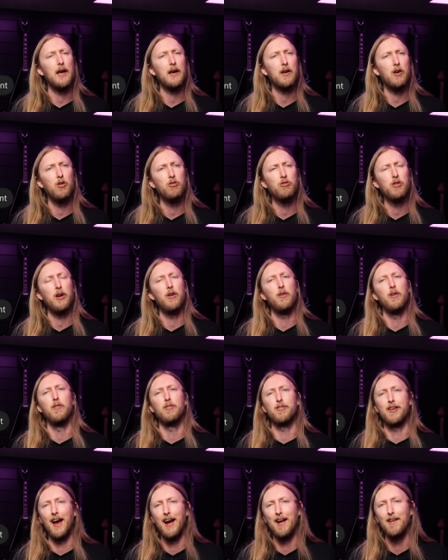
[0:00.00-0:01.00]
consider
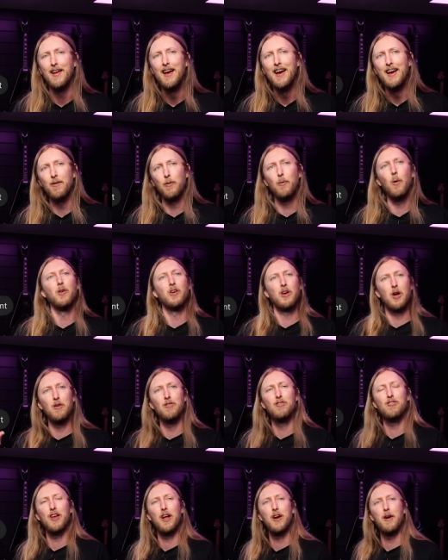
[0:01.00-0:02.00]

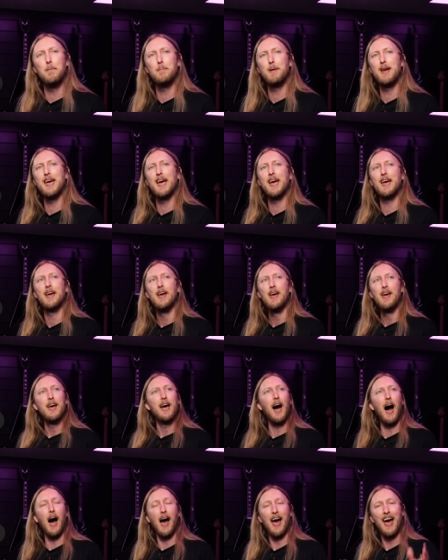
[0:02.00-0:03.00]
being
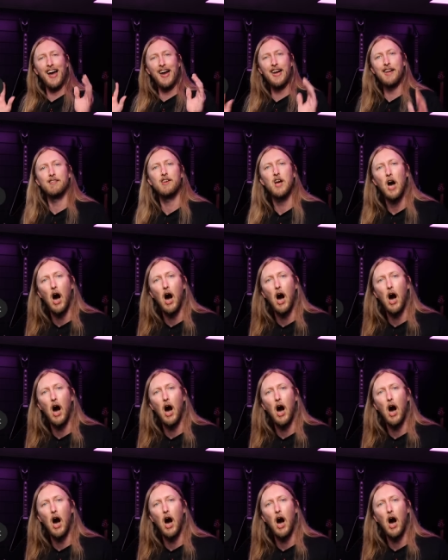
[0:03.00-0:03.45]
a hate